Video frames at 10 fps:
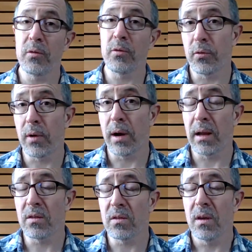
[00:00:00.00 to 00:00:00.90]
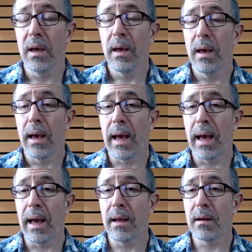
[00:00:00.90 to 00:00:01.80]
for France,
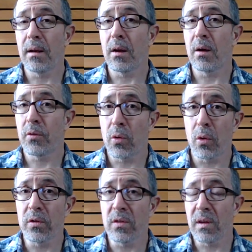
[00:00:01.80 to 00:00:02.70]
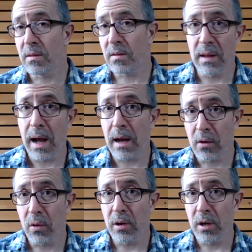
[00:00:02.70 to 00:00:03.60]
and of course it's not
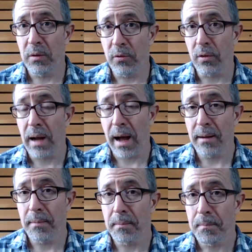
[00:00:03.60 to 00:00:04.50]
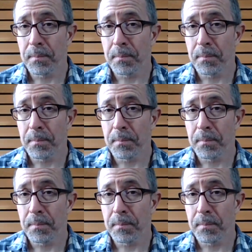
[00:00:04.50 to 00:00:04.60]
going to be forgotten.